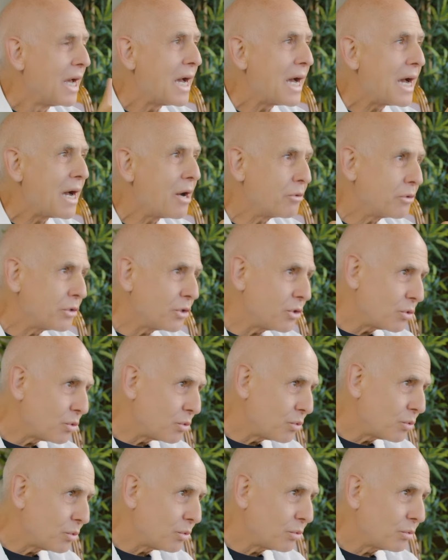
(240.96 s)
how do
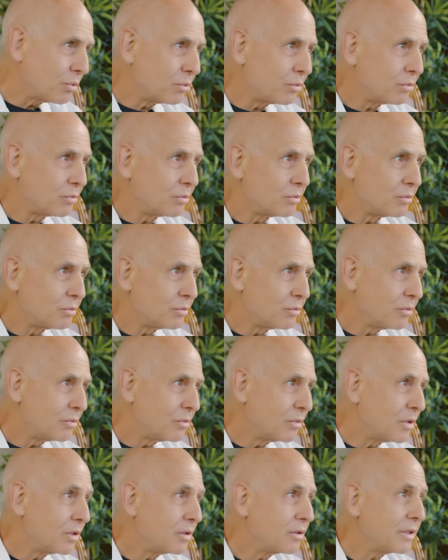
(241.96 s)
you
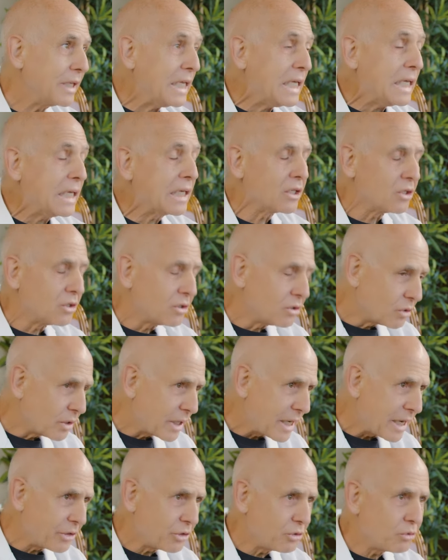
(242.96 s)
heal, or
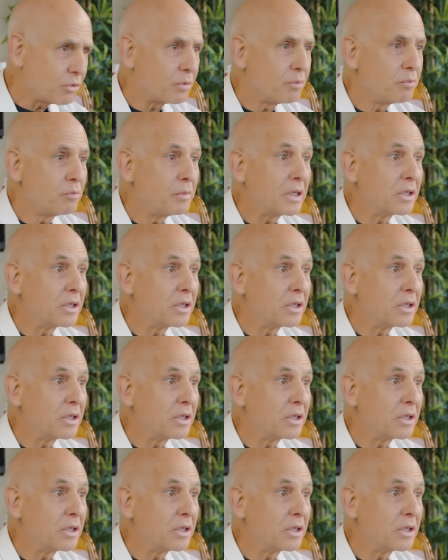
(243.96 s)
how do you mm-hmm.